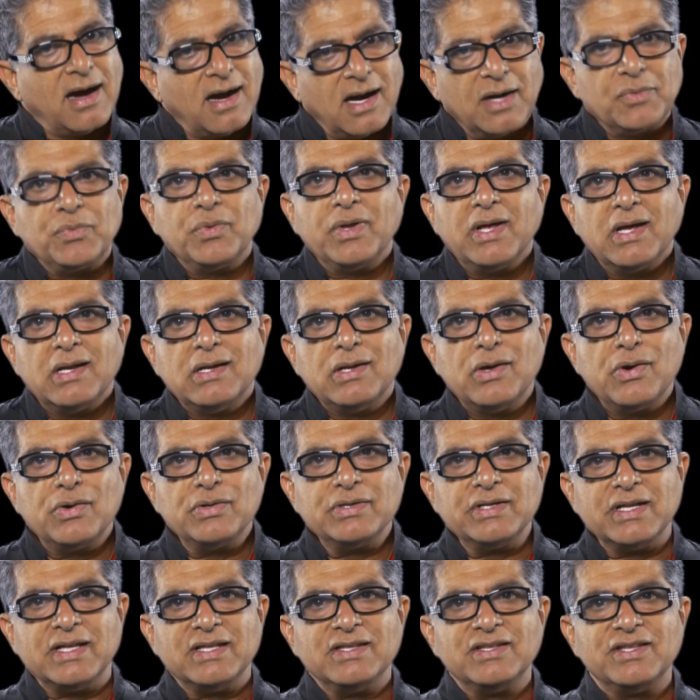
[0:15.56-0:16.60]
Are we
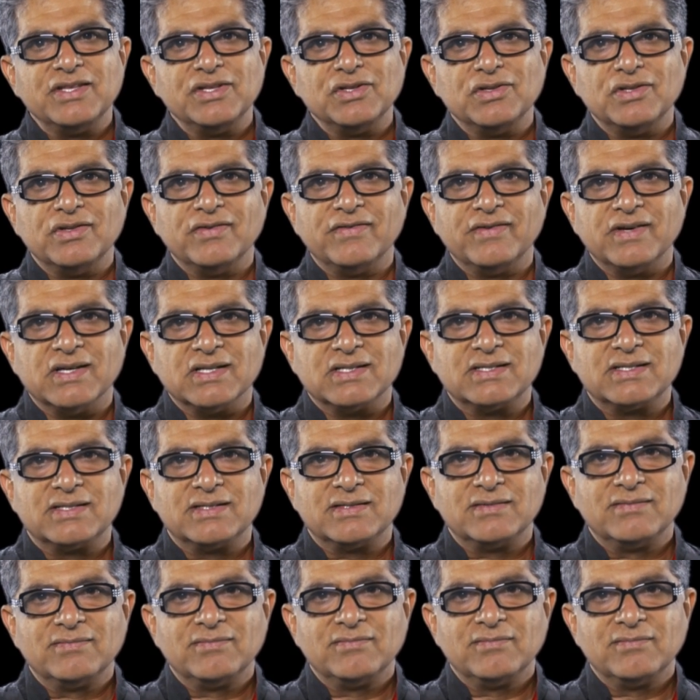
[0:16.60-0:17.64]
alone in the universe?